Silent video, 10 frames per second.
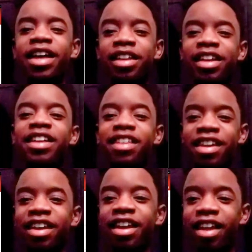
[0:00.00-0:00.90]
And let's
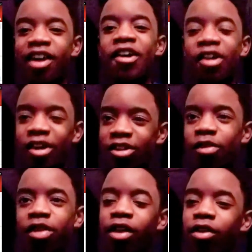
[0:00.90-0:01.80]
get it.
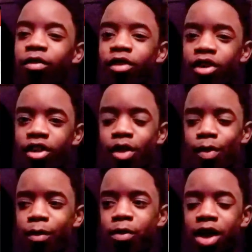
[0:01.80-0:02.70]
Also, thank you for all
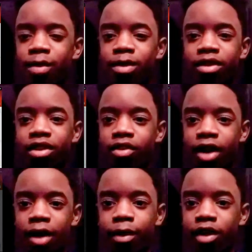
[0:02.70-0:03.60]
the people that have been
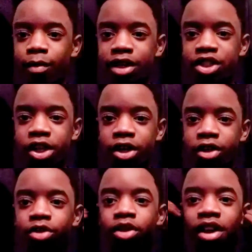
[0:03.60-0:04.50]
subscribing to my
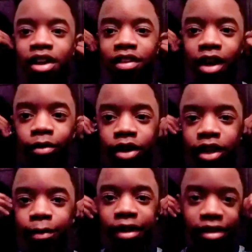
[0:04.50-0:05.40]
channel. That
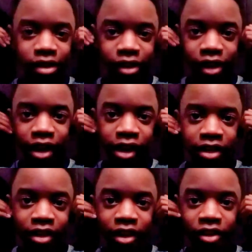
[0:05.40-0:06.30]
really means a
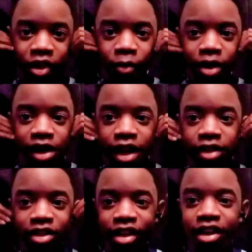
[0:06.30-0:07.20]
lot because it
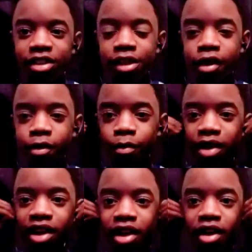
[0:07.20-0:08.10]
really does
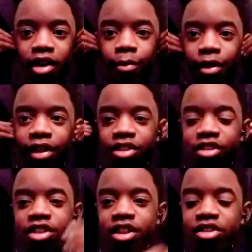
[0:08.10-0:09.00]
help. But let's
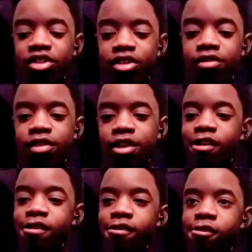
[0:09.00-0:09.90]
just get into this video.